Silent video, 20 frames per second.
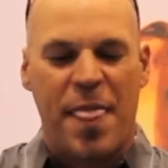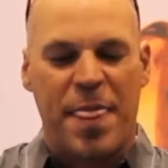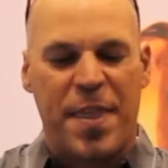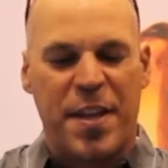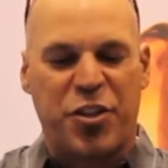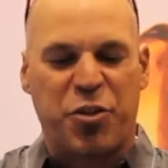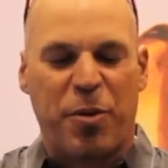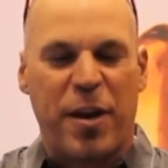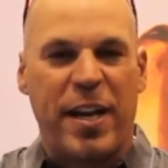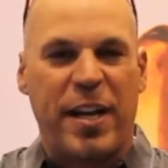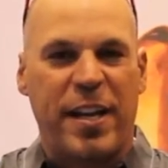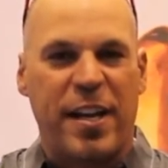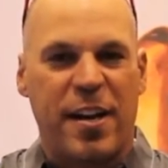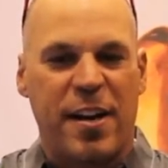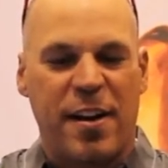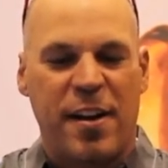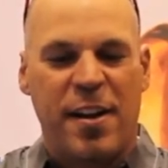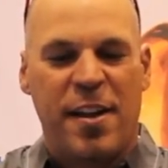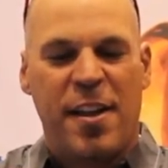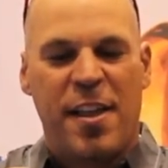This right
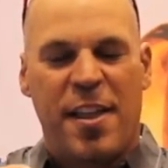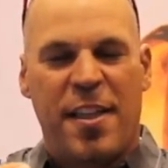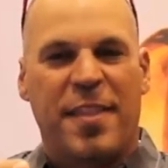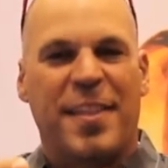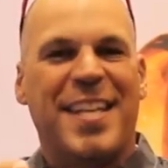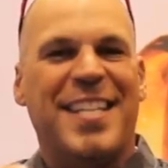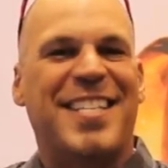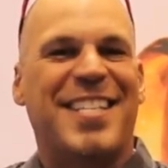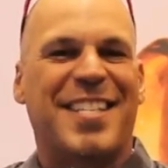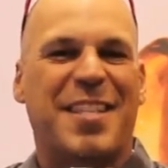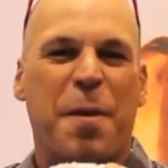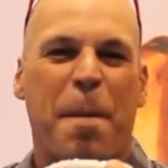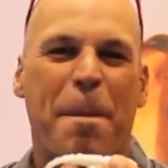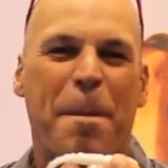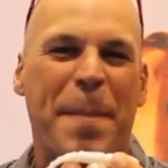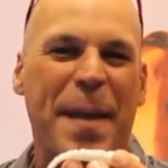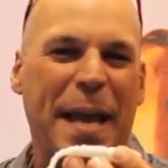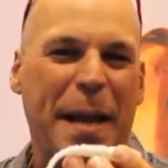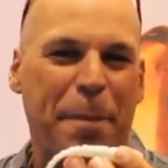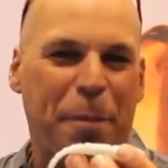here, this is the
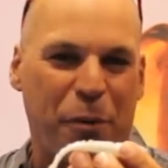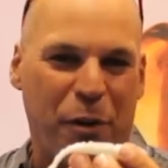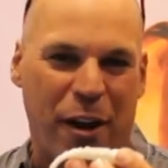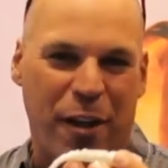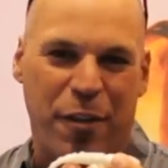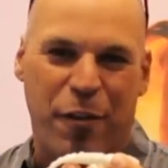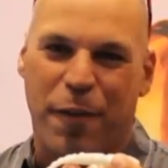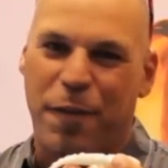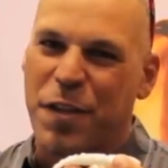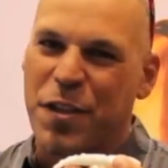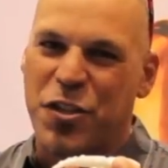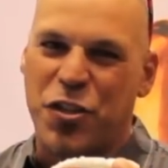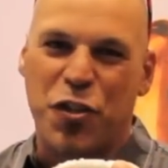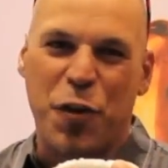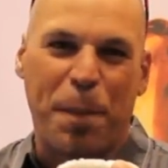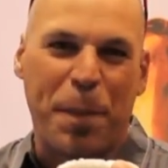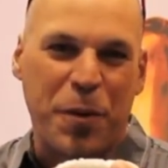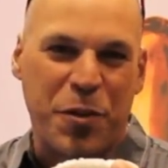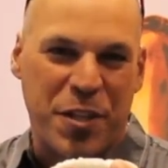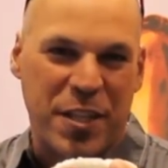big brother of the
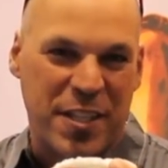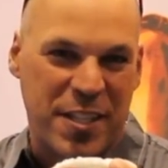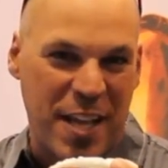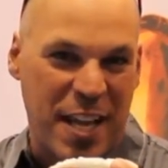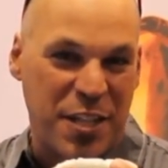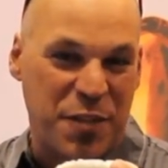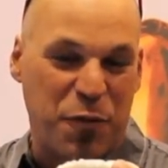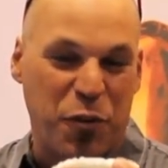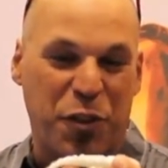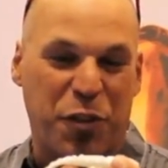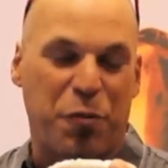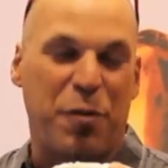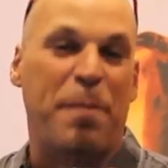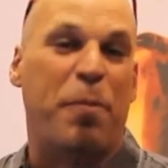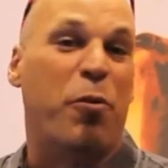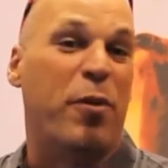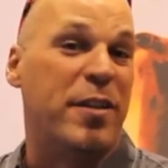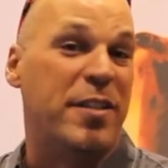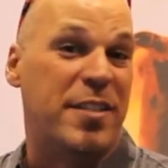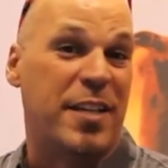super successful
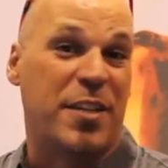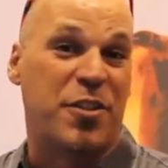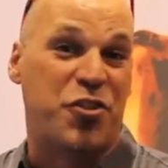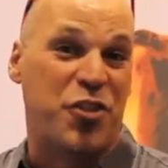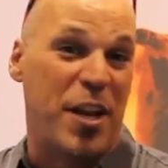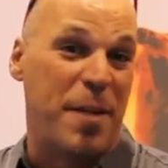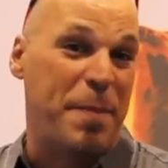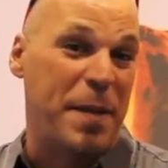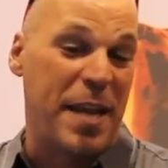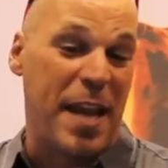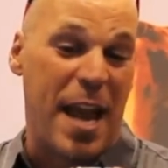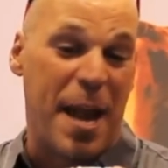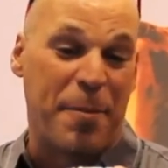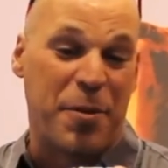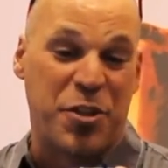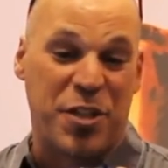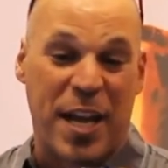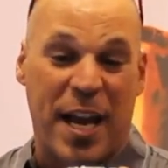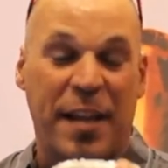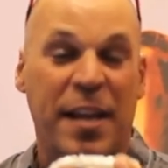3.6 JP
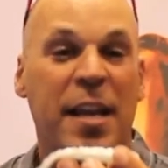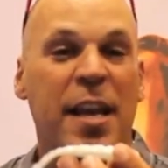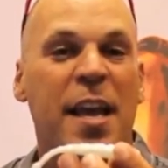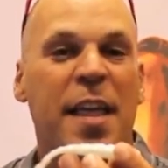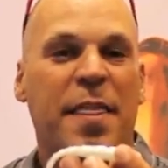Hammershad.